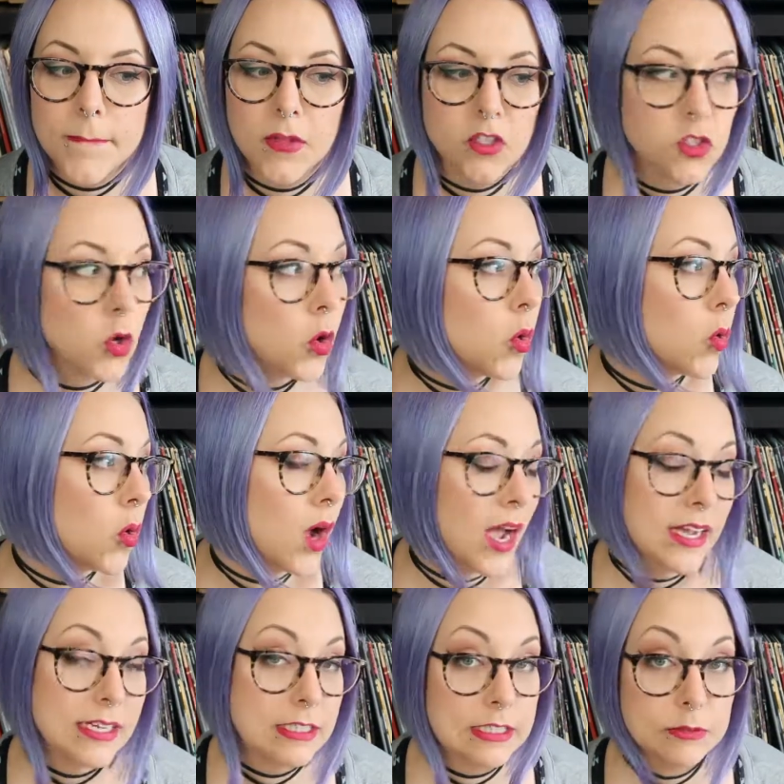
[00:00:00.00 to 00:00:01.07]
So
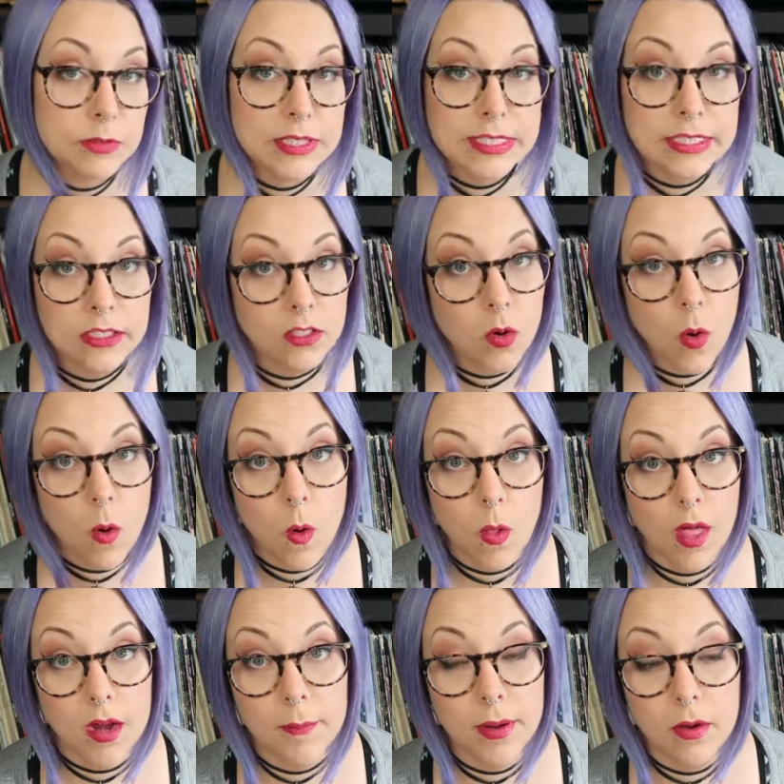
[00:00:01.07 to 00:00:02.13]
I really didn't know a whole
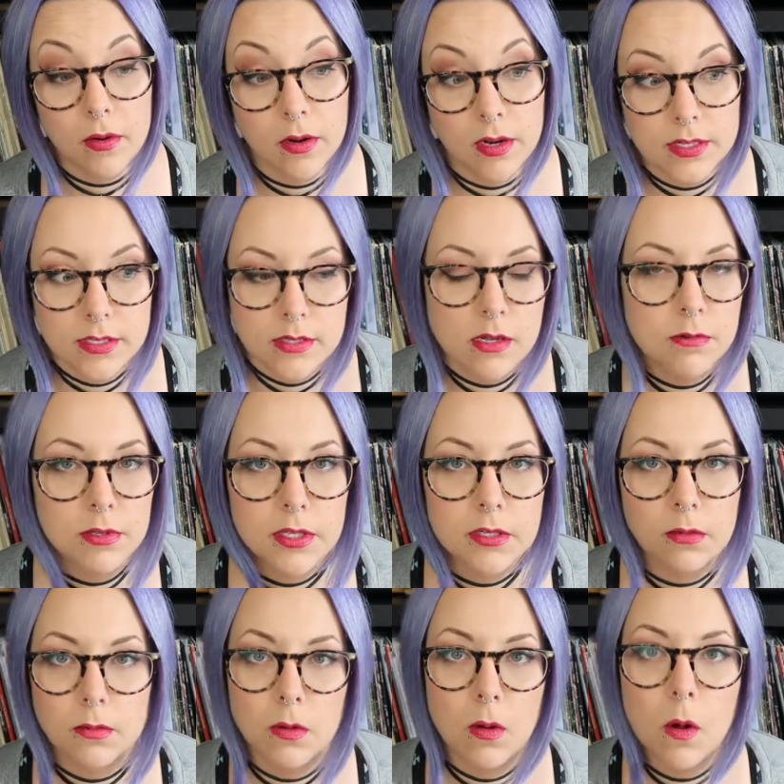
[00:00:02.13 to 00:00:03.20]
lot about her, still really
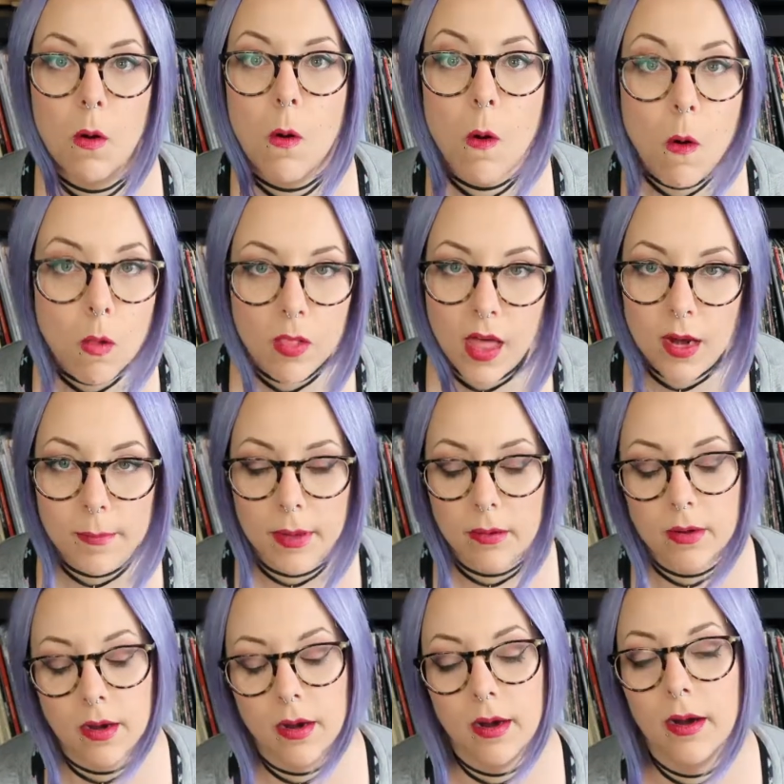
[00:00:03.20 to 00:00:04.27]
don't know a whole lot
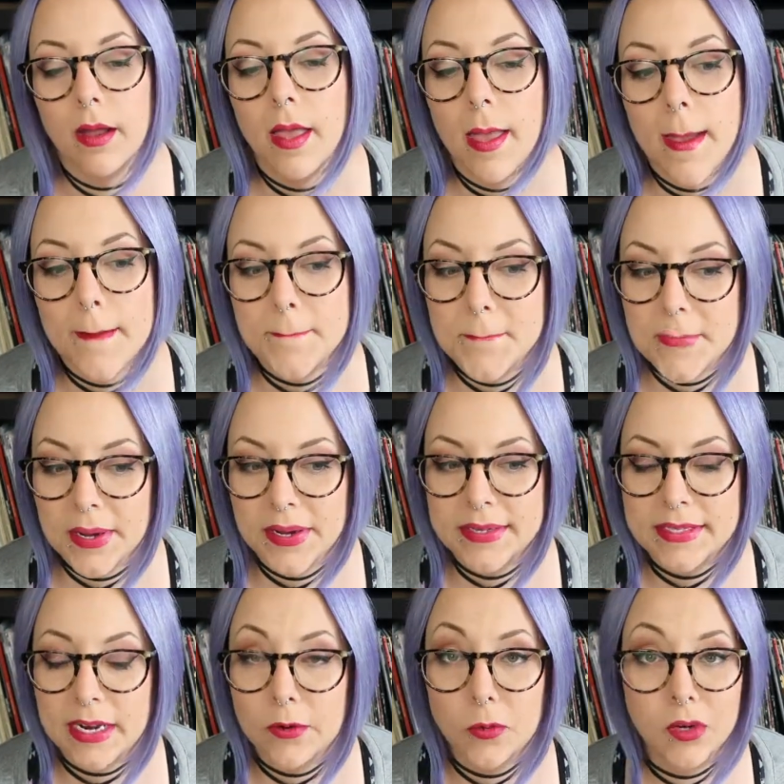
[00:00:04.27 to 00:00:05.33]
about her,
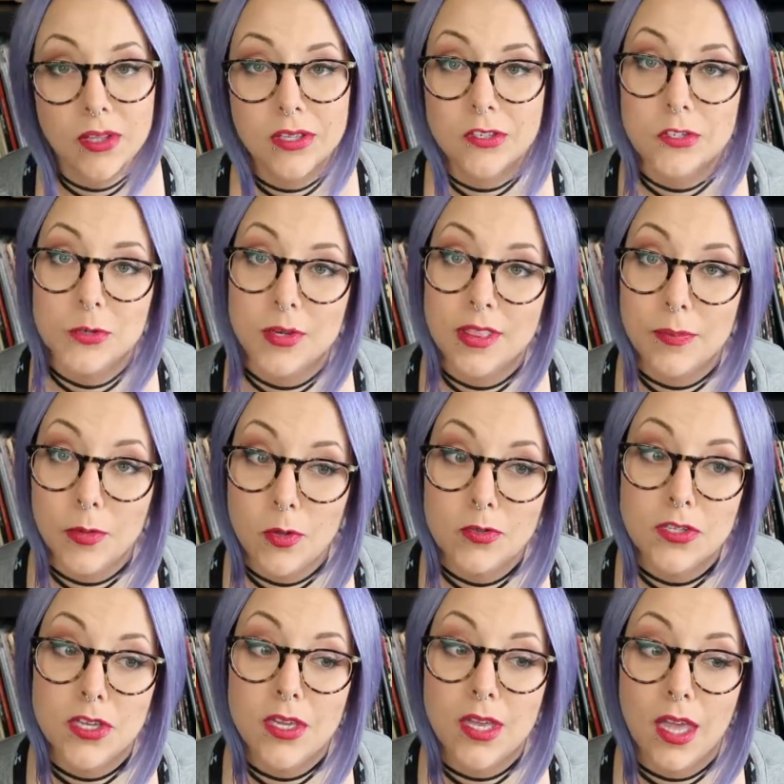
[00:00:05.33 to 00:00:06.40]
but I really enjoyed the
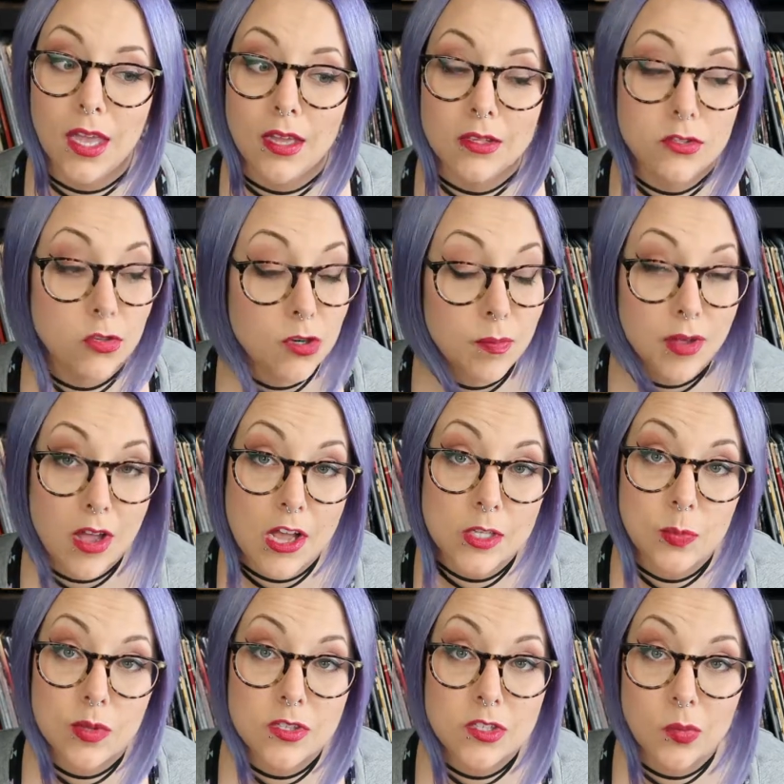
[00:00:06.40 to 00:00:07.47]
music, and so did my
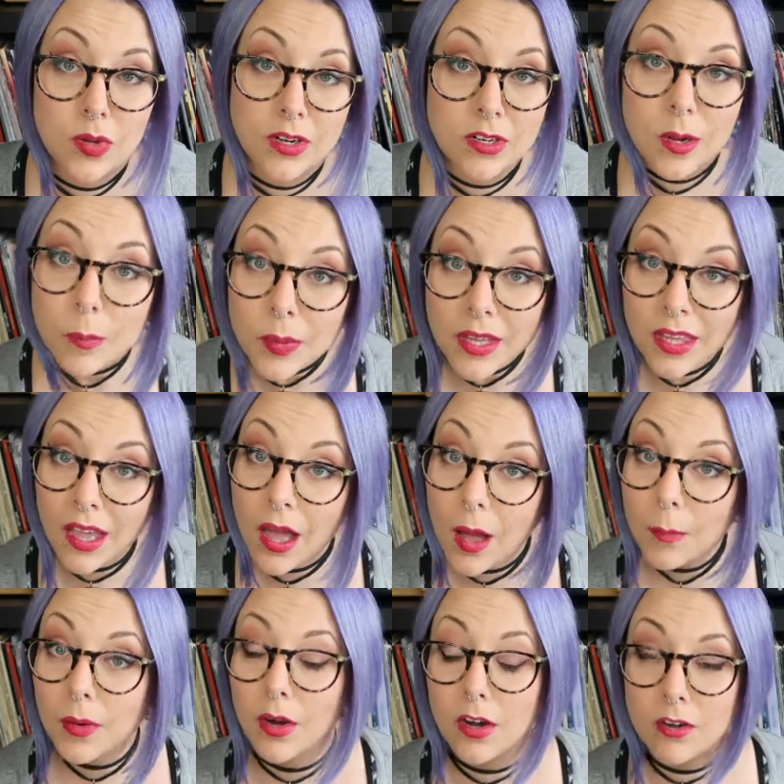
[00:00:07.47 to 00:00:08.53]
husband. So we ended up picking
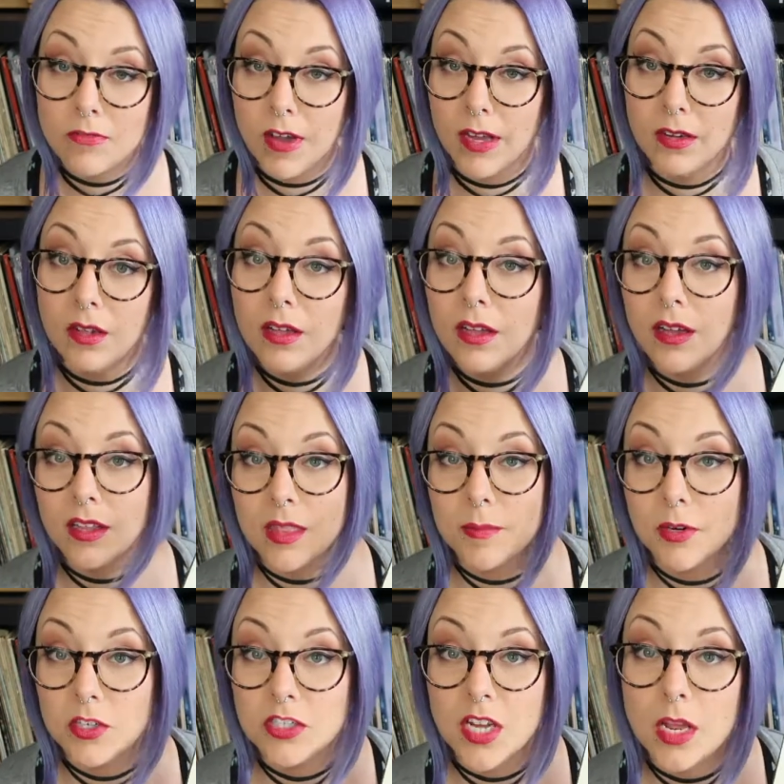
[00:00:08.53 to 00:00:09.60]
up her vinyl at the
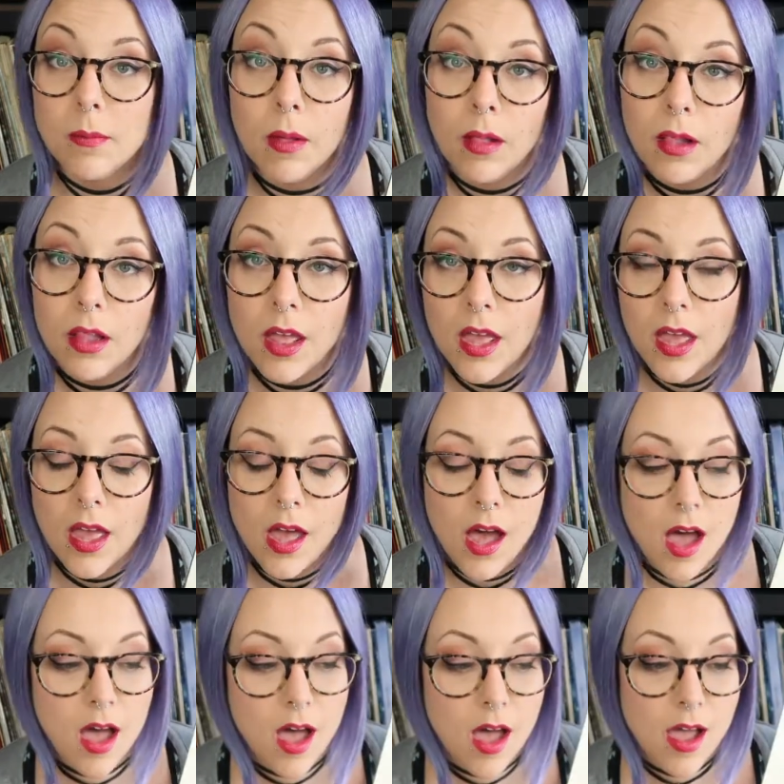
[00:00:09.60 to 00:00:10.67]
merch table
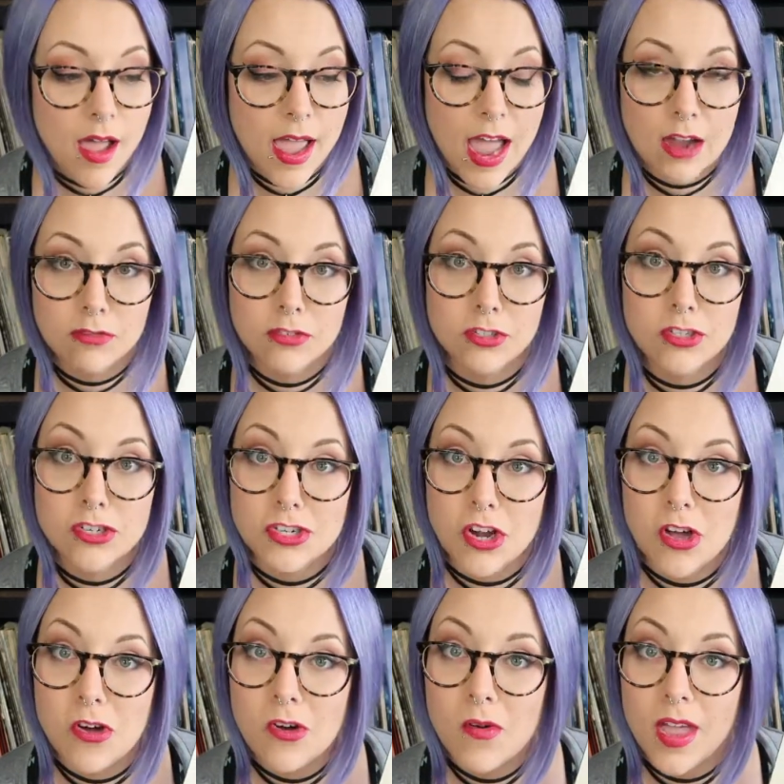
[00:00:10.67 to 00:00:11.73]
after the
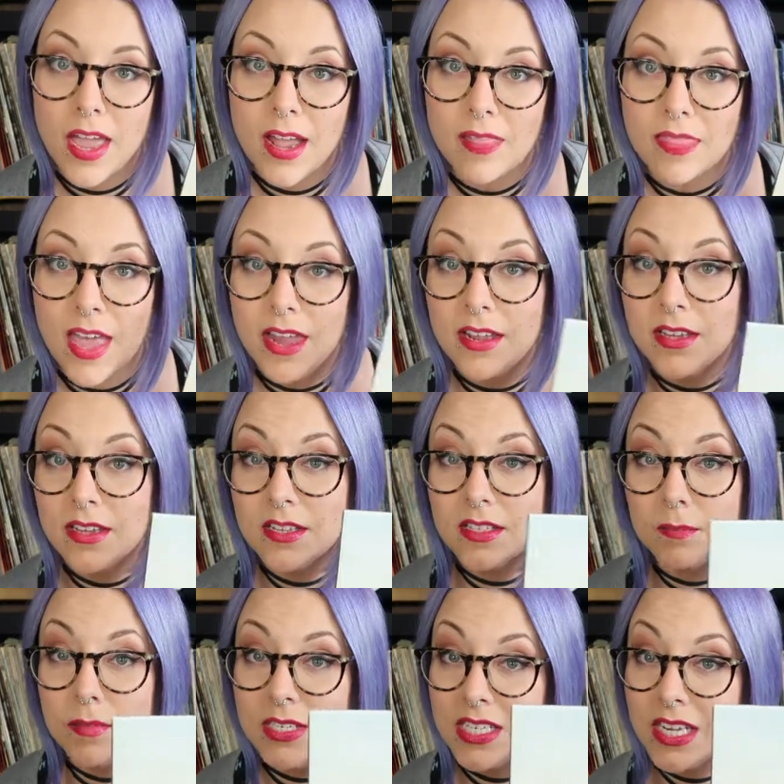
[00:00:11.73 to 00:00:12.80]
show, and that is
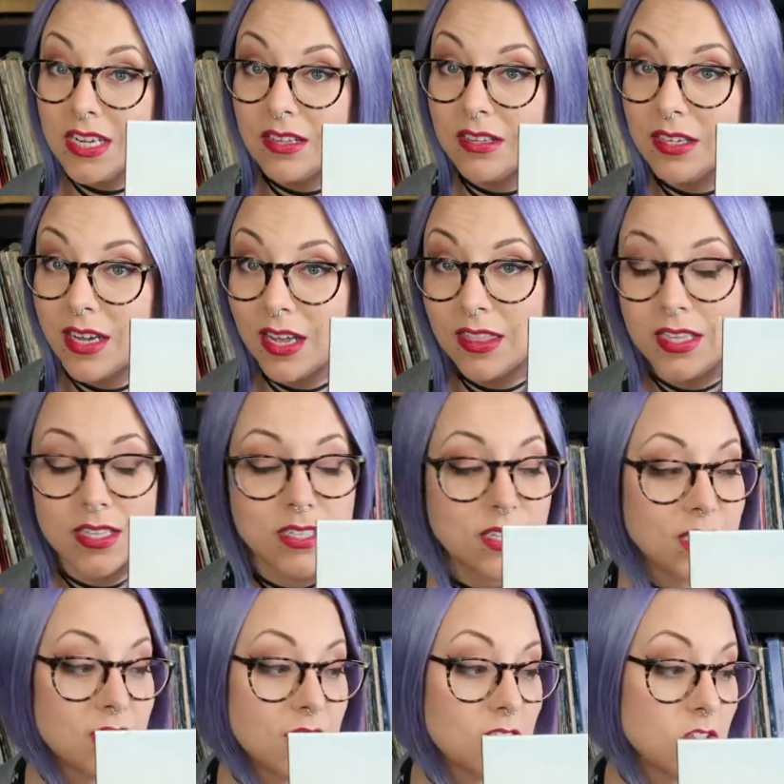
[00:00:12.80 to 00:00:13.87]
Mateel, and this
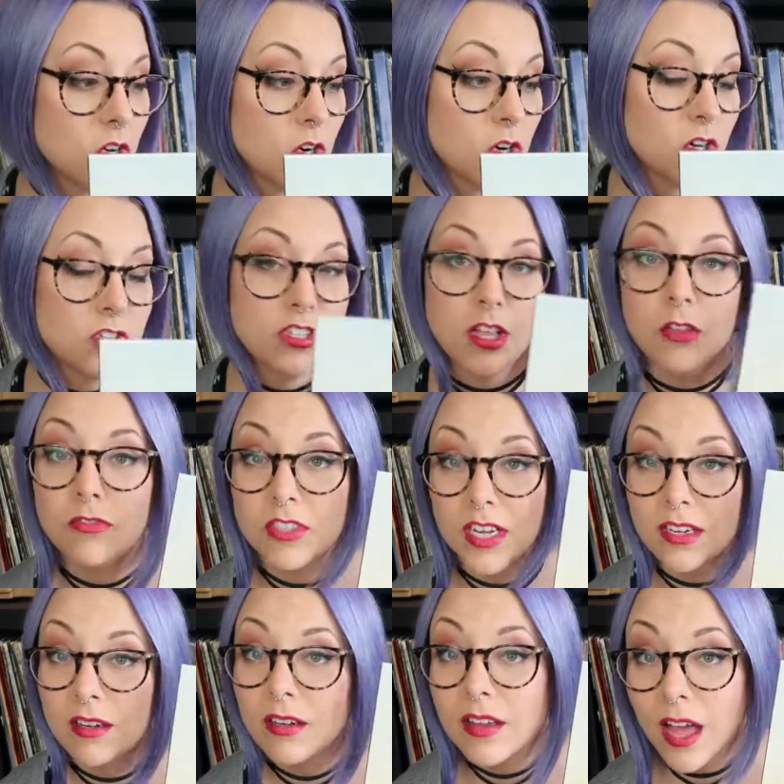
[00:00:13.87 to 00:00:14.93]
is her
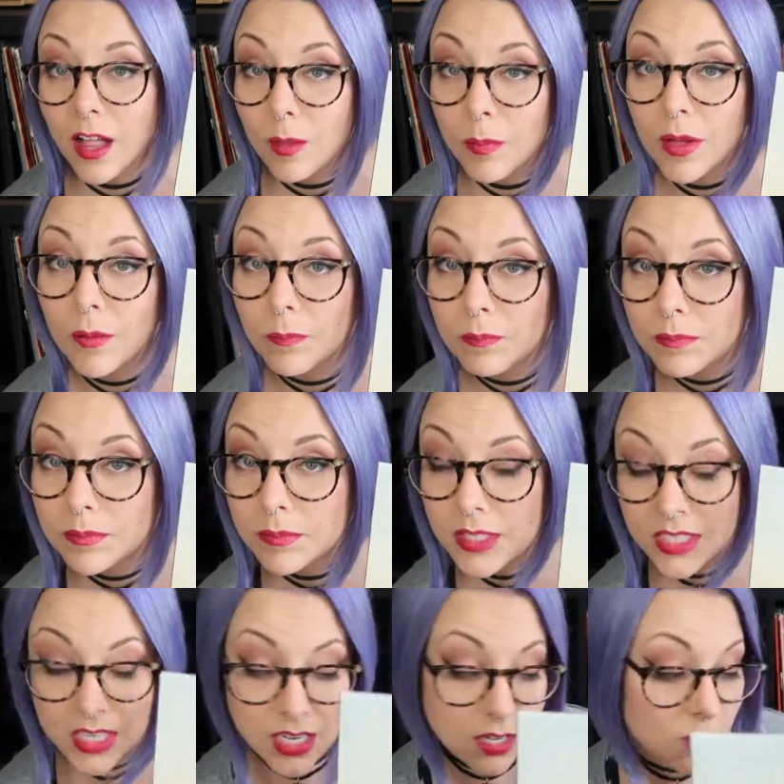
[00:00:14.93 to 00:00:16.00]
self-titled album,
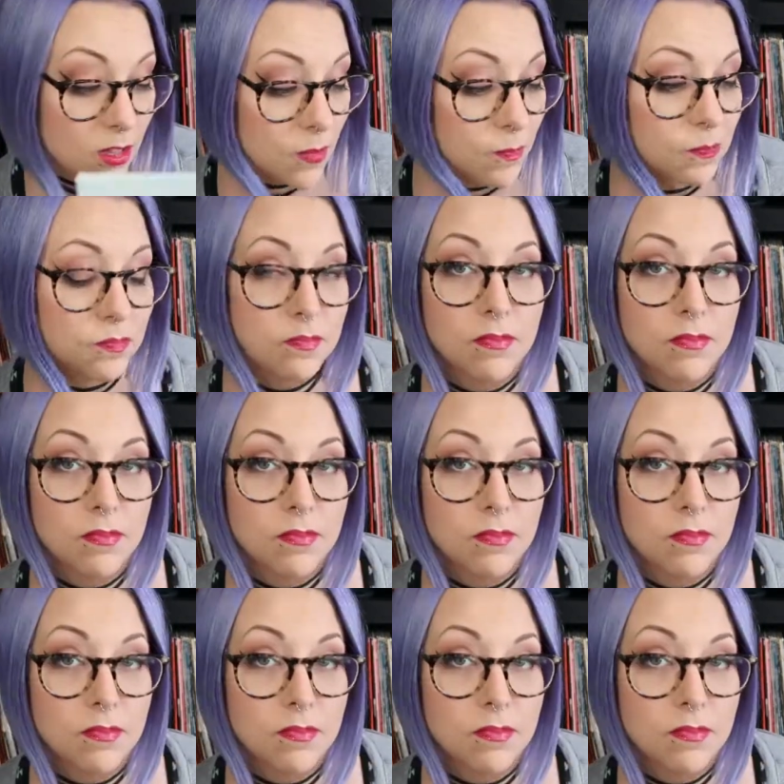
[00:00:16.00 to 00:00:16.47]
Mateel.